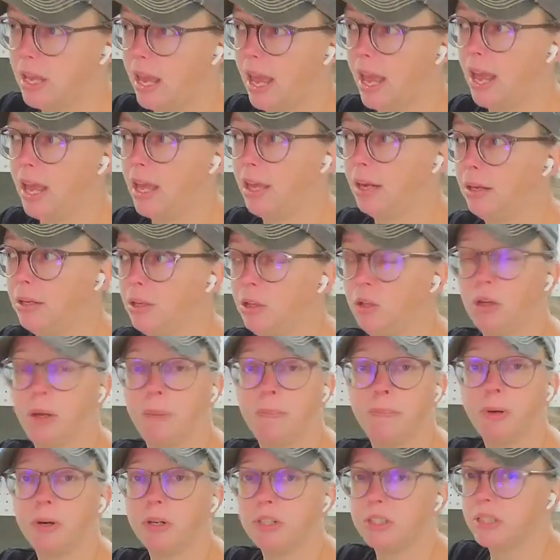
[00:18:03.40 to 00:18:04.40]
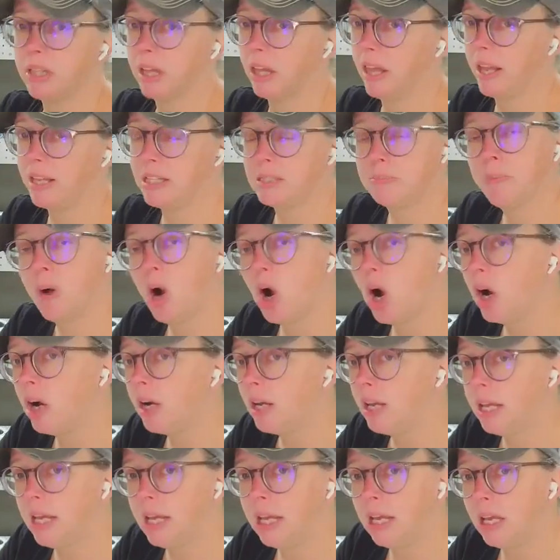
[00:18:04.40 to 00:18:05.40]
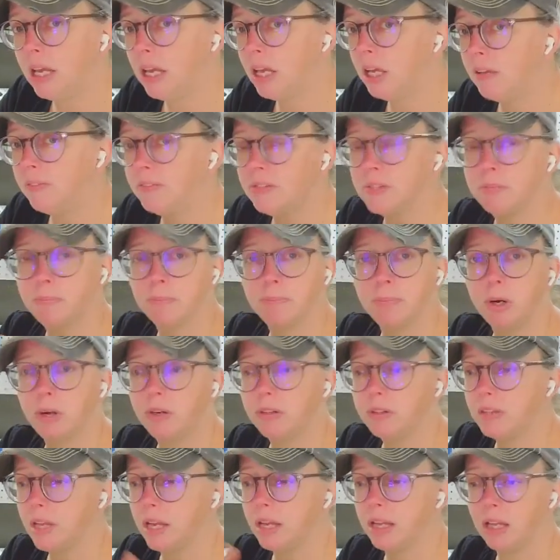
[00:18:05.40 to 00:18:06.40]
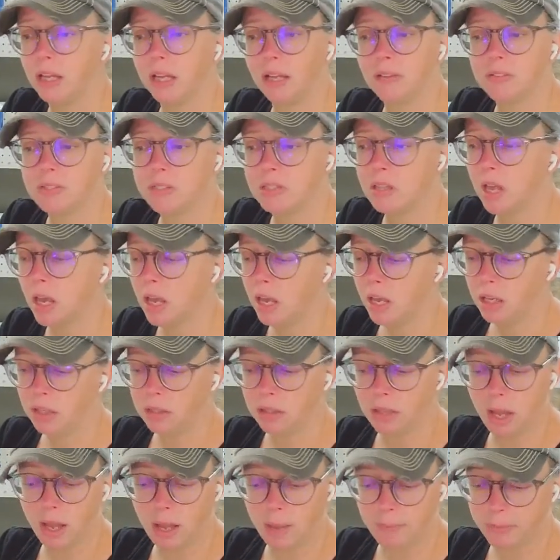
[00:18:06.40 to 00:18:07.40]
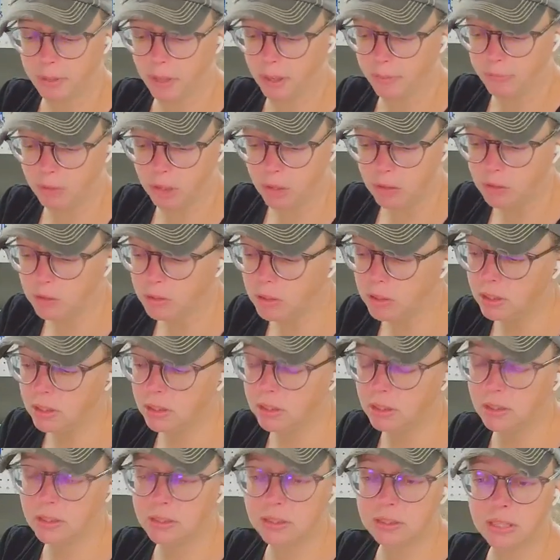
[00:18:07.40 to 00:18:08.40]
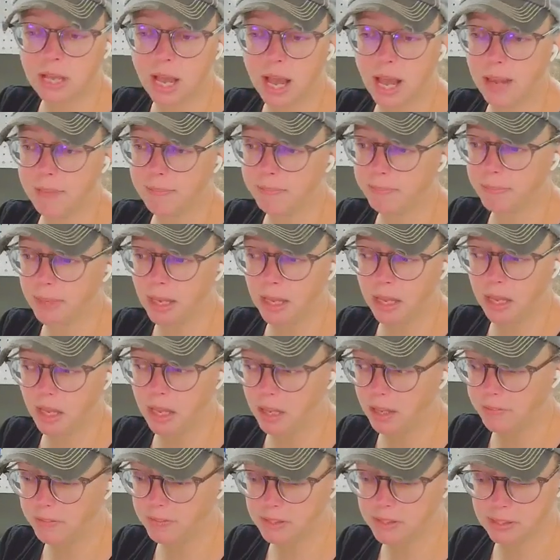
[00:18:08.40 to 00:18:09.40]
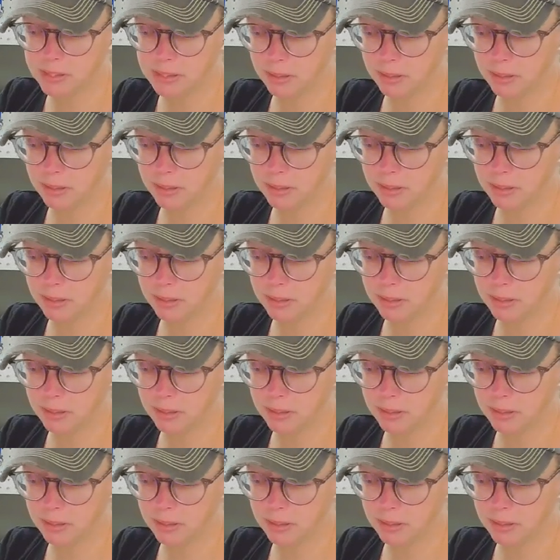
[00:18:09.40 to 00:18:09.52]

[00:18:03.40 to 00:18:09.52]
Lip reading: and you can personalize party gifts, birthday gifts, communion type gifts